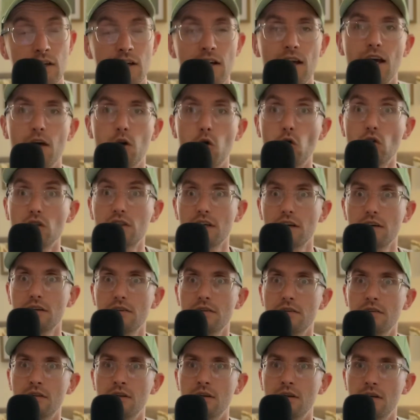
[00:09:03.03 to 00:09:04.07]
And
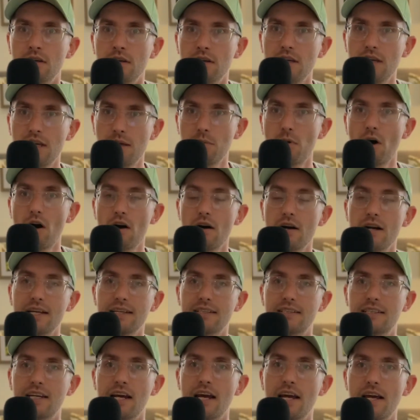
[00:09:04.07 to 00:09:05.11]
also, EMAAR is
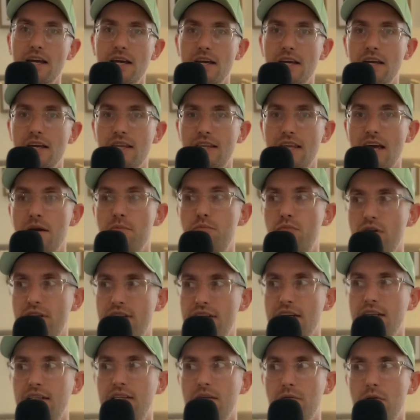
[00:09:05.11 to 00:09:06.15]
saying they
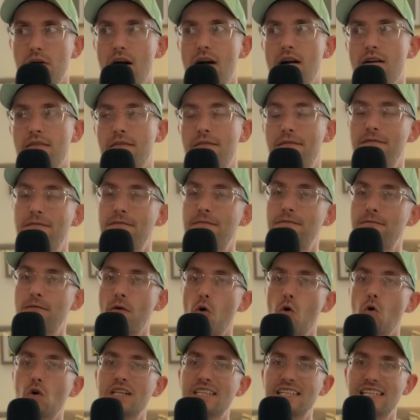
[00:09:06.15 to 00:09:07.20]
project around
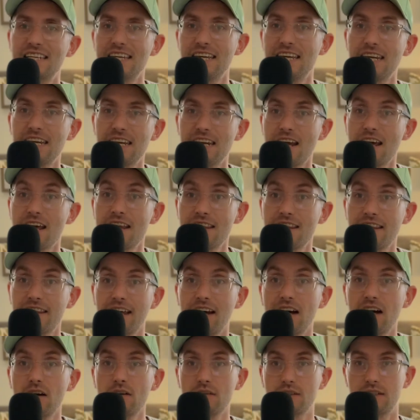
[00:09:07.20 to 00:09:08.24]

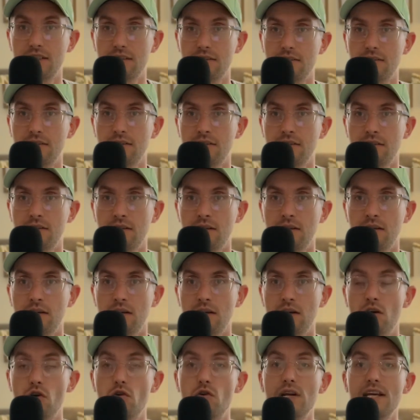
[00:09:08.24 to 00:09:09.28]
14,000
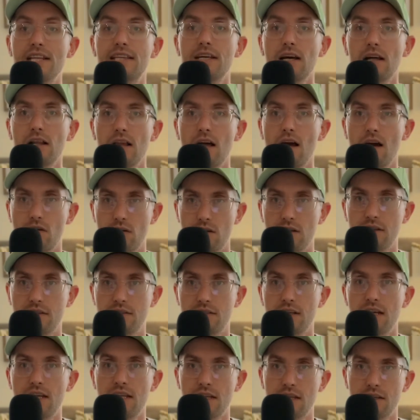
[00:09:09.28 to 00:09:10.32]
retail outlets
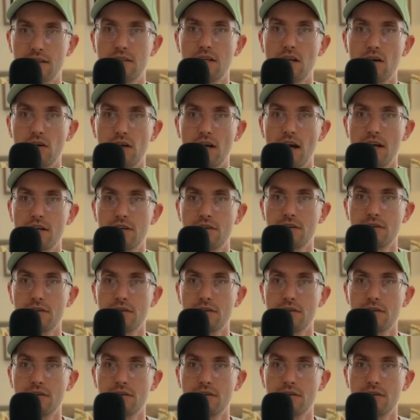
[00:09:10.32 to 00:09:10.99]
in this location.